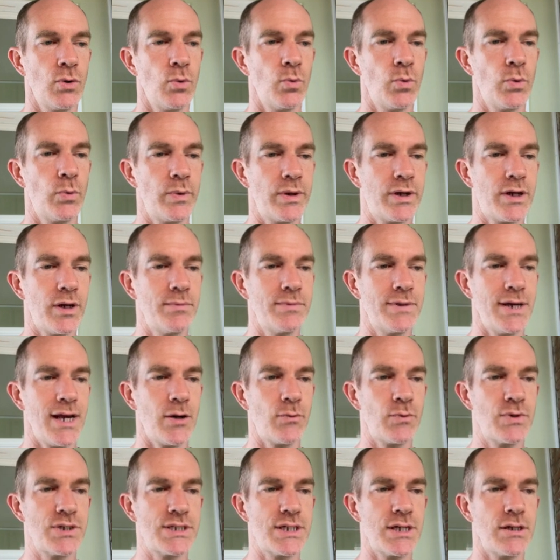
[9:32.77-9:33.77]
When we come
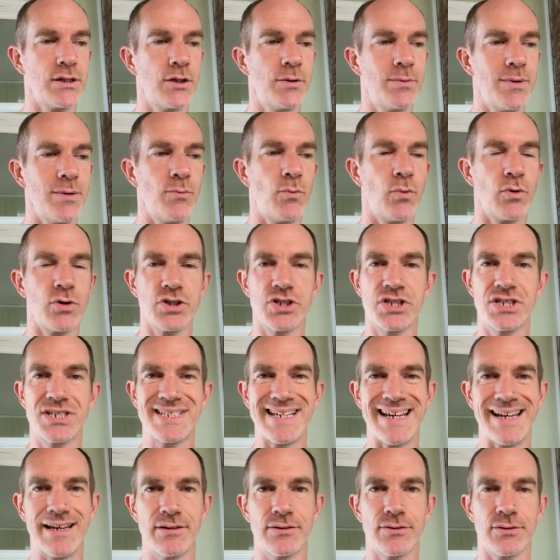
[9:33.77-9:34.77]
down, we see a little bit more
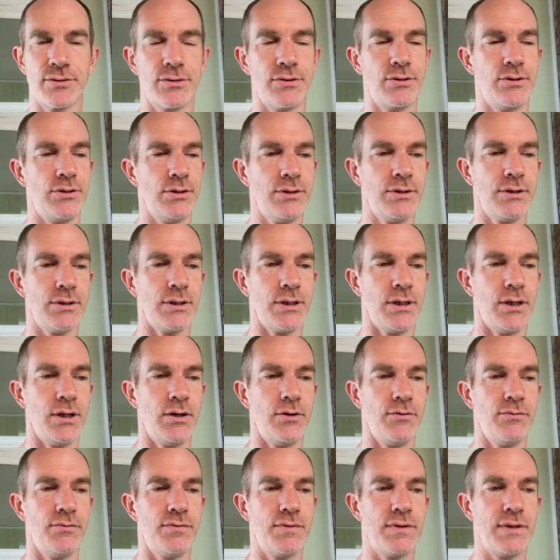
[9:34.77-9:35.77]
standard look
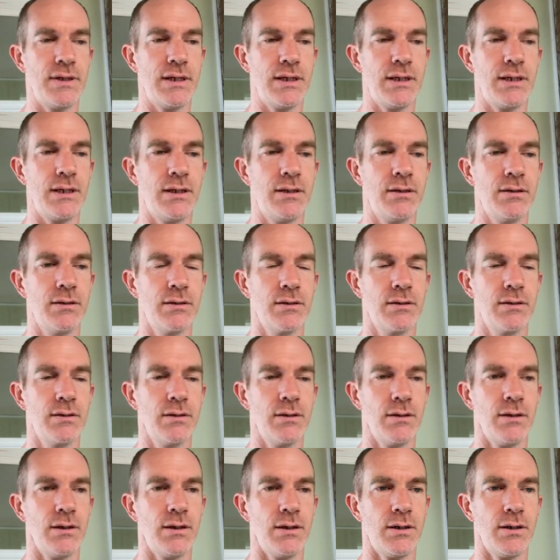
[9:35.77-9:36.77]
of the
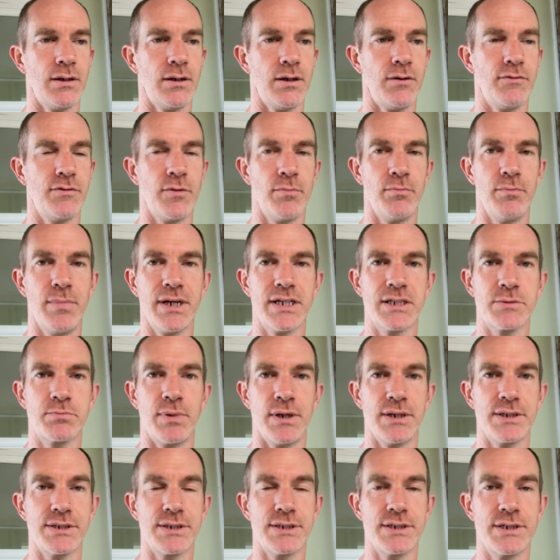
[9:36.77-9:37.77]
uh, of the mix
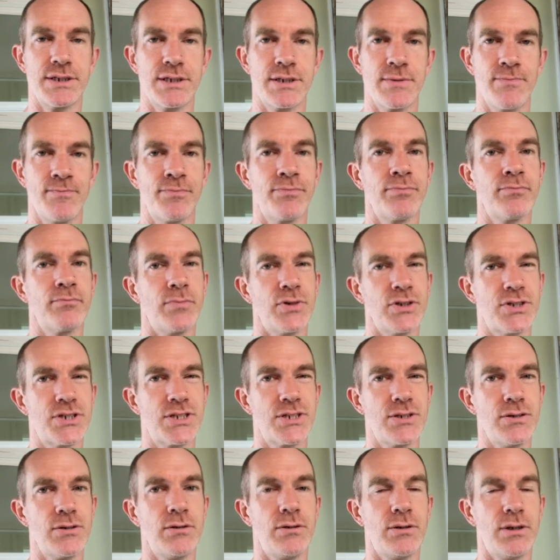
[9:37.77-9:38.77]
buses, but
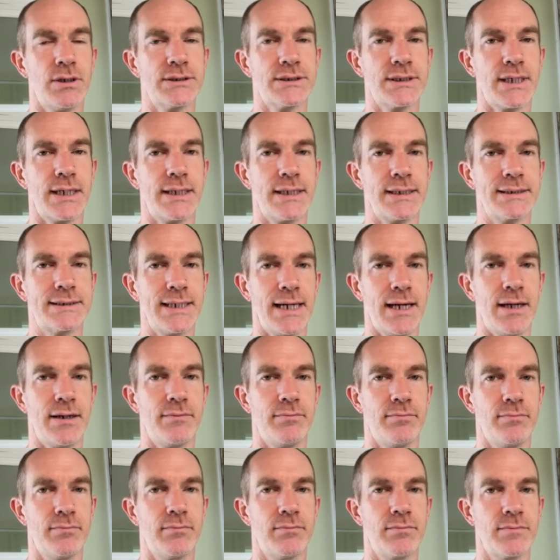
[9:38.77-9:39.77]
still looks like it's
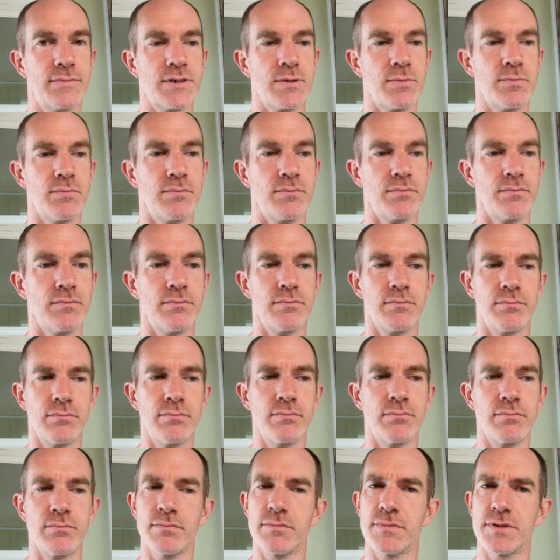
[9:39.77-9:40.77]
had some,
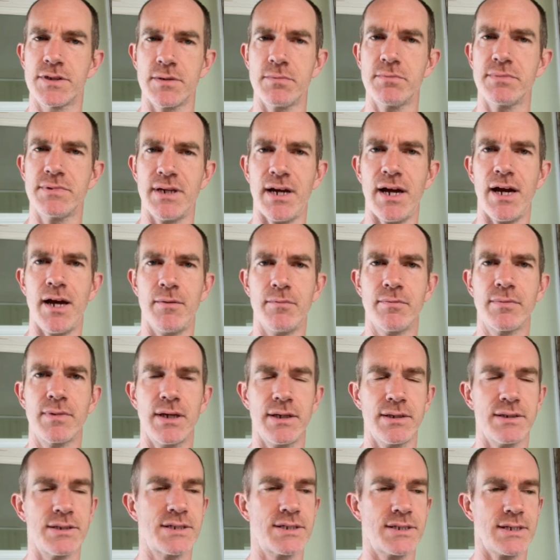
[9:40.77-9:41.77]
some time
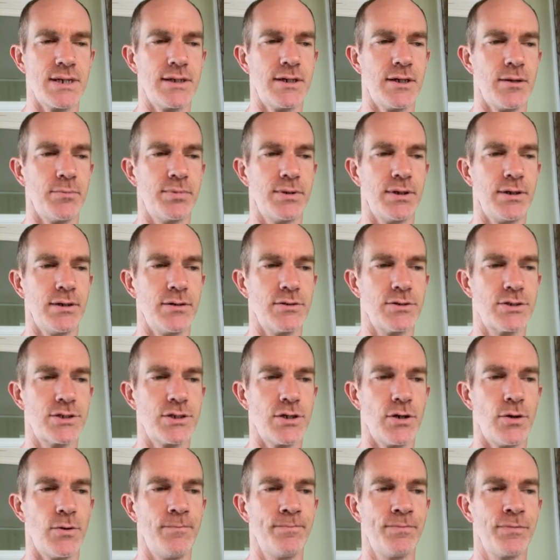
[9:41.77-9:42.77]
getting set up here.
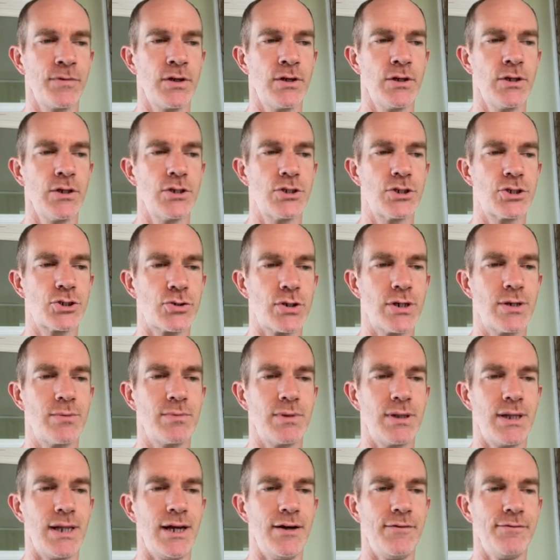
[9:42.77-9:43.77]
So stream
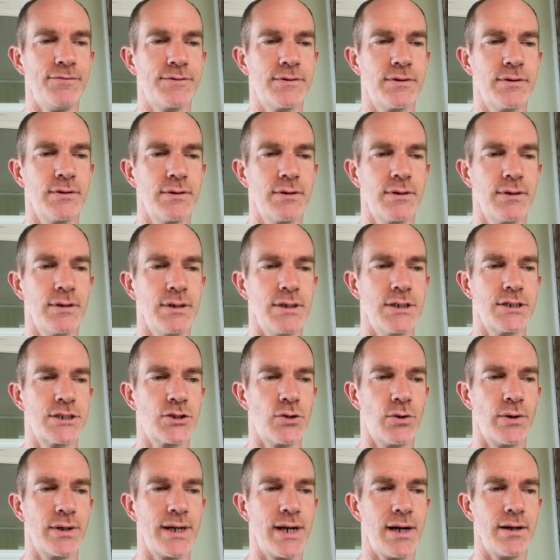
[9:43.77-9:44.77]
left is
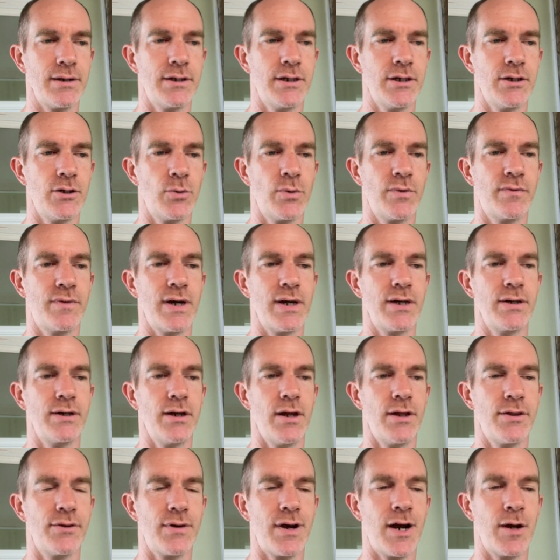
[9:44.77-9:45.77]
going out here. We've got
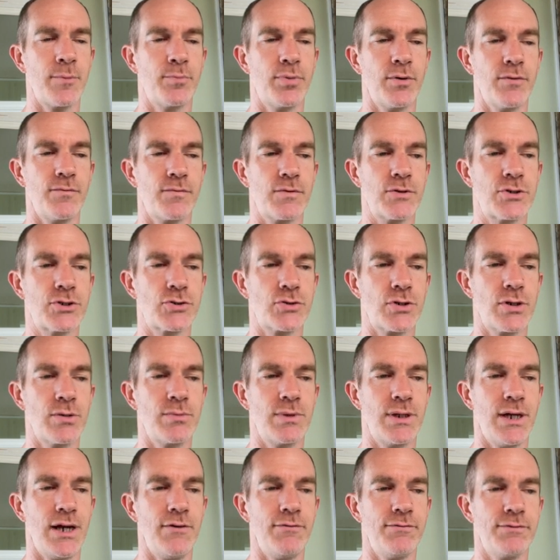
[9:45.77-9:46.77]
another output for stream
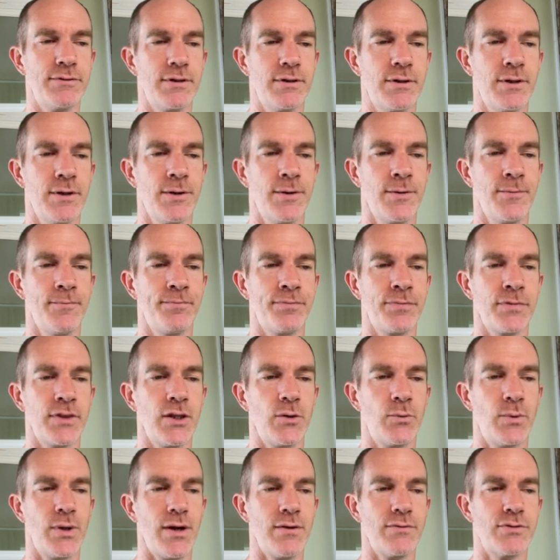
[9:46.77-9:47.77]
left.
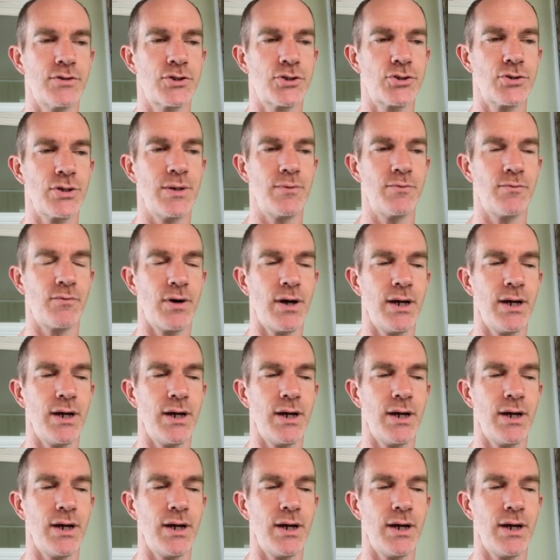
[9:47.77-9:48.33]
Then we have stream